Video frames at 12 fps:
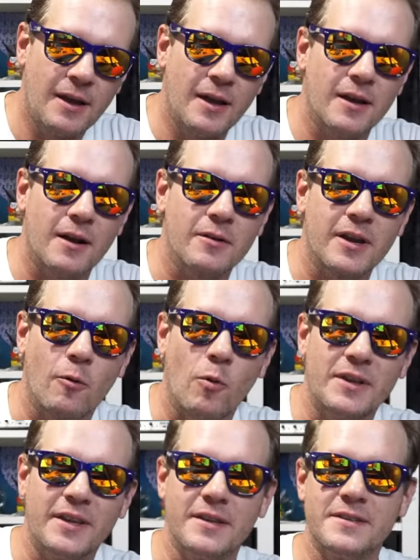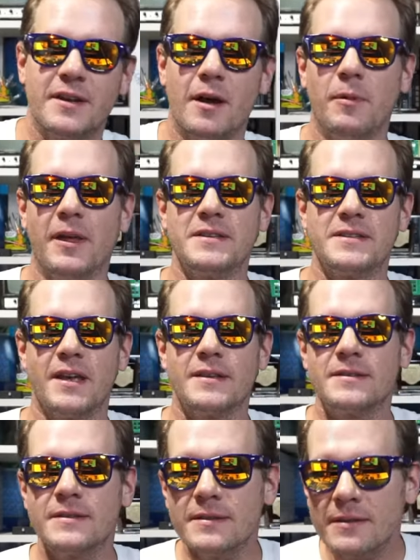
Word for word: And I don't care what the NCAA says.